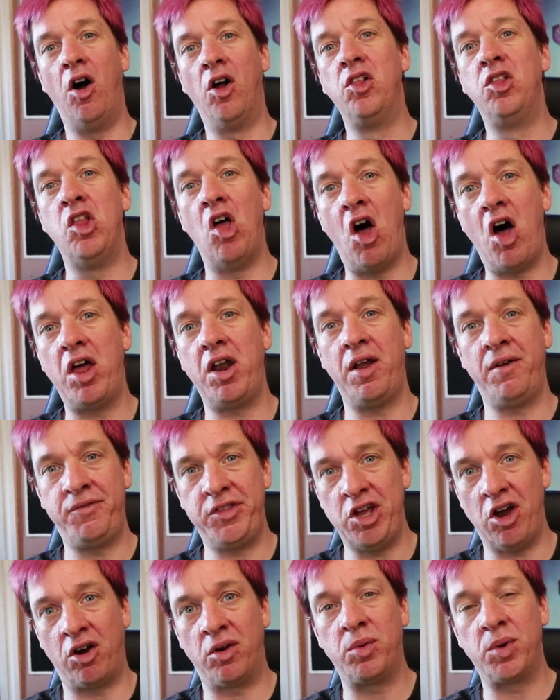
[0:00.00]
a lot
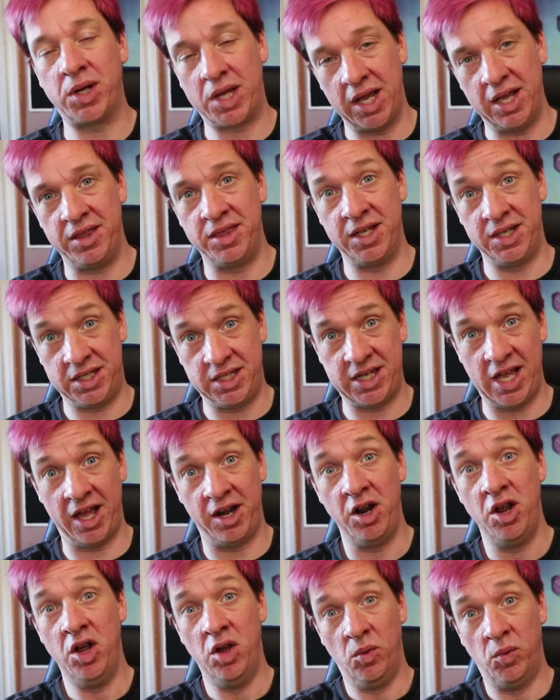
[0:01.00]
of the artwork in this
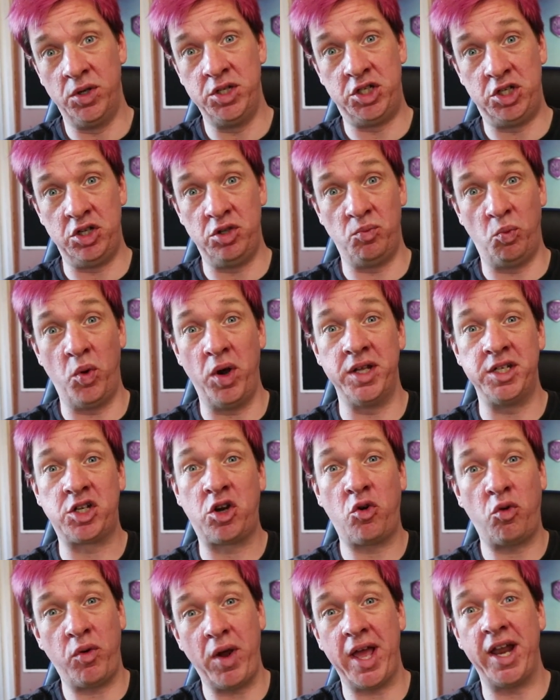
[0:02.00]
set was was
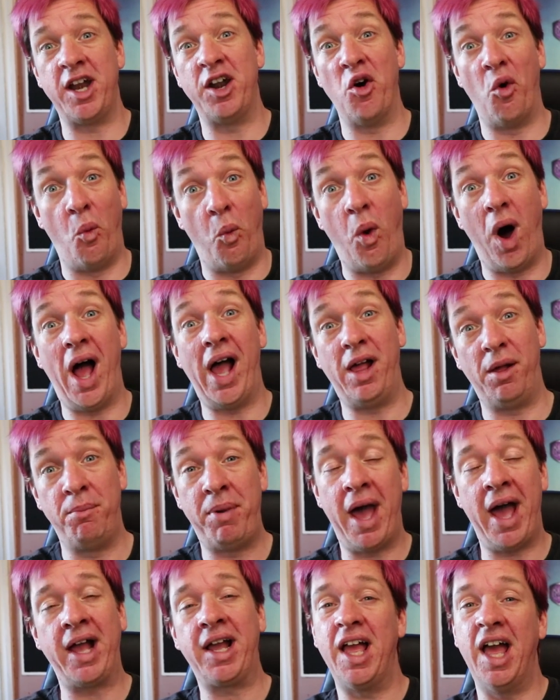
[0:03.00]
created a while
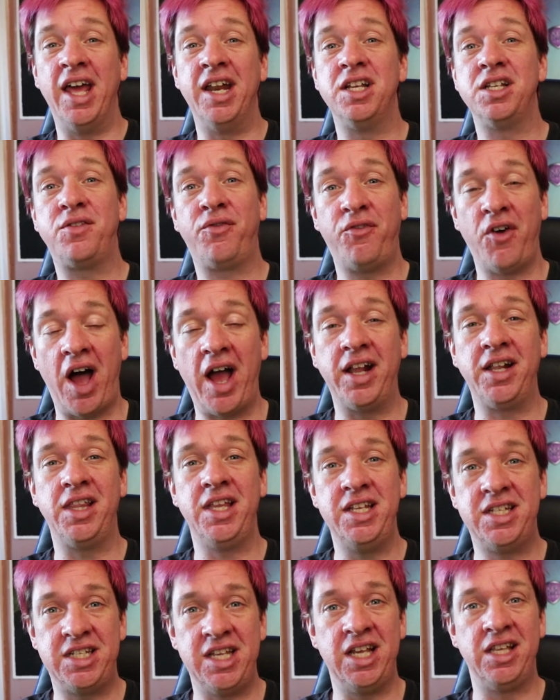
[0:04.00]
back and is
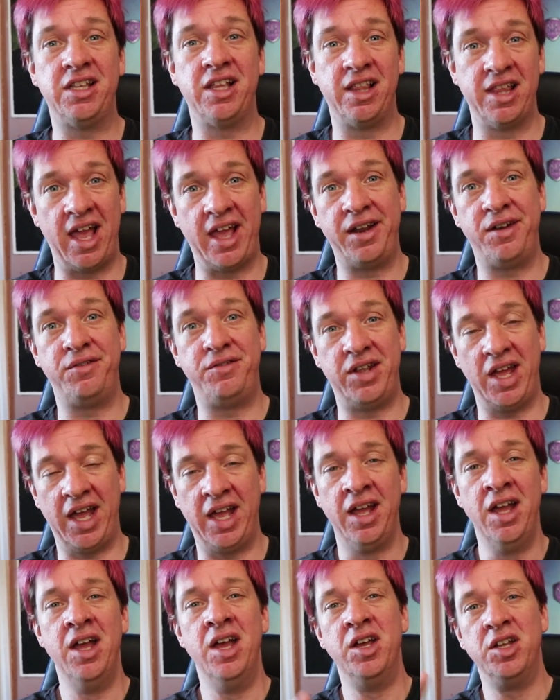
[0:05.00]
finally seeing the light of
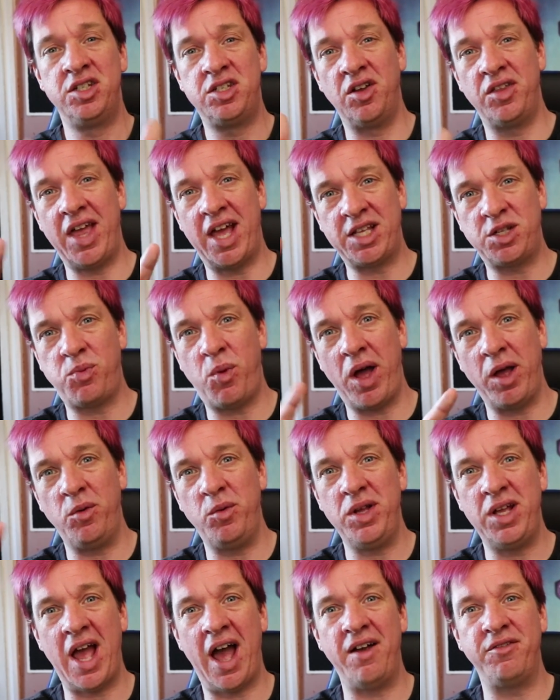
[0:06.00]
day. So that's why
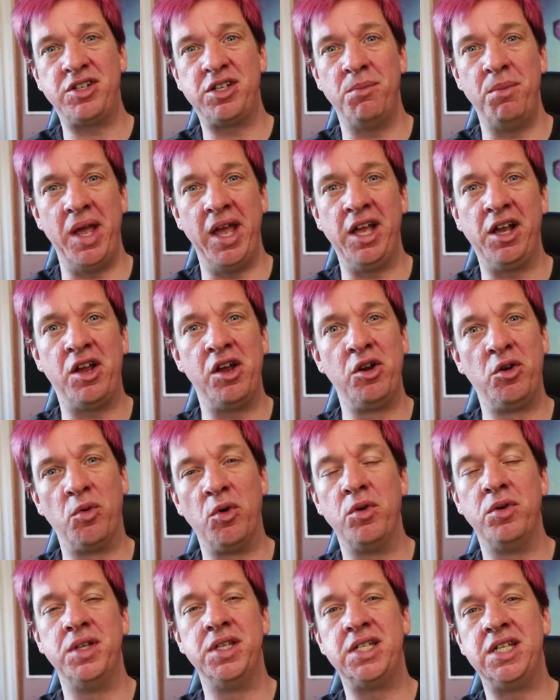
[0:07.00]
we have some
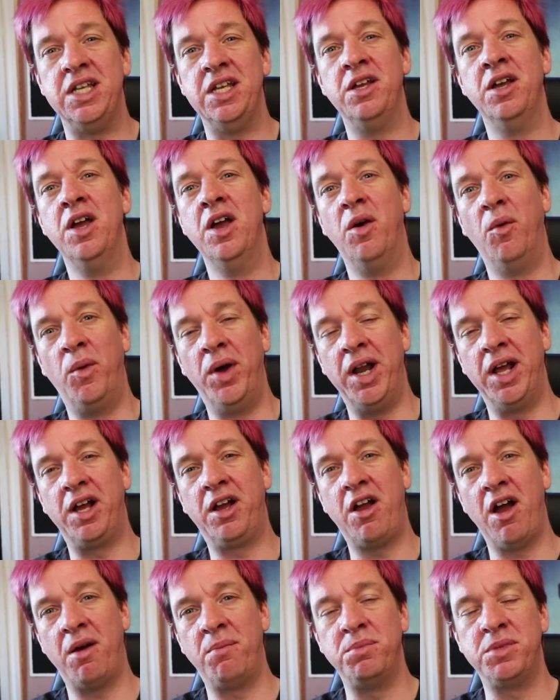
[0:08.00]
incongruency when
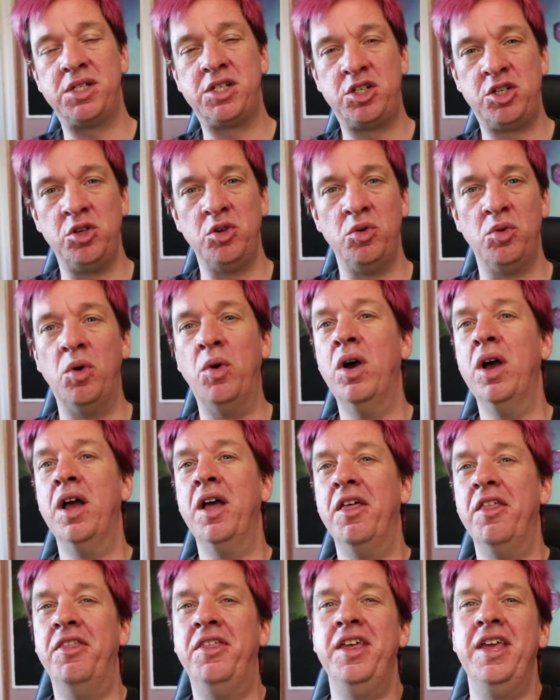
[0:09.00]
it comes to
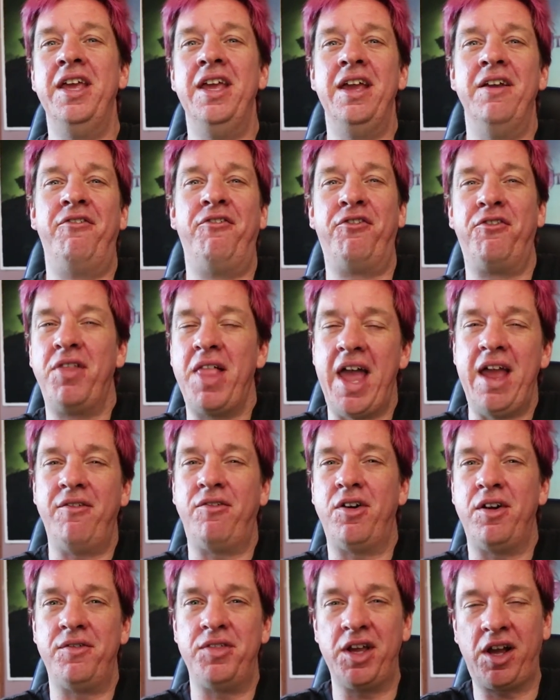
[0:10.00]
the
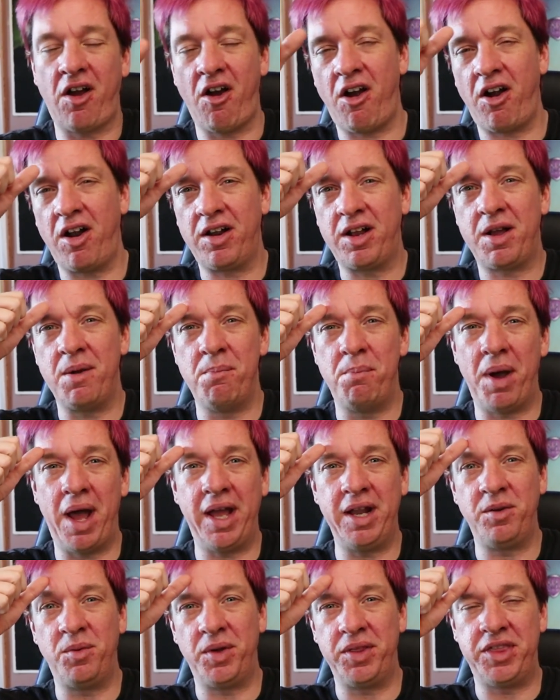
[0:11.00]
flavor of the card
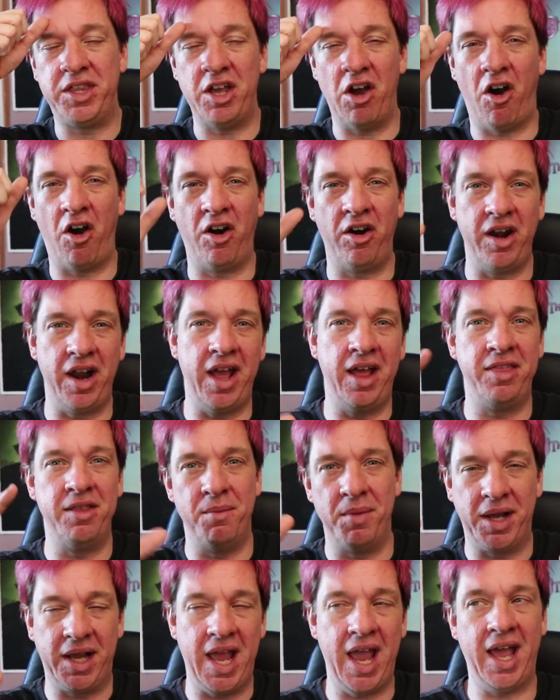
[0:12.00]
combined with the art and
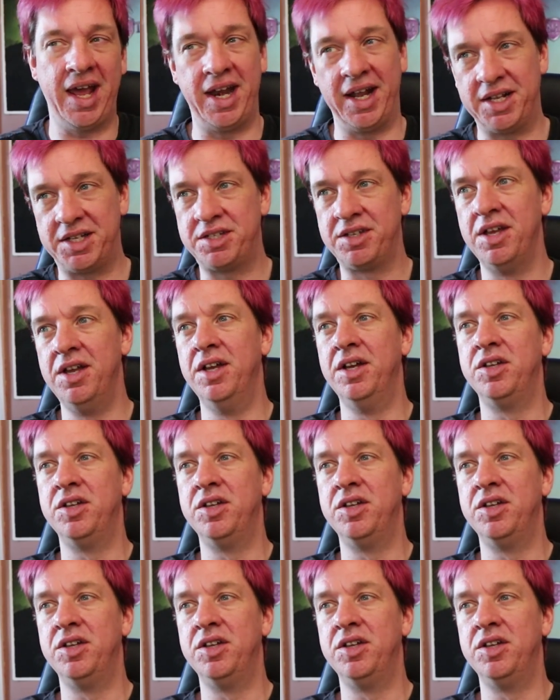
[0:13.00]
the mechanics.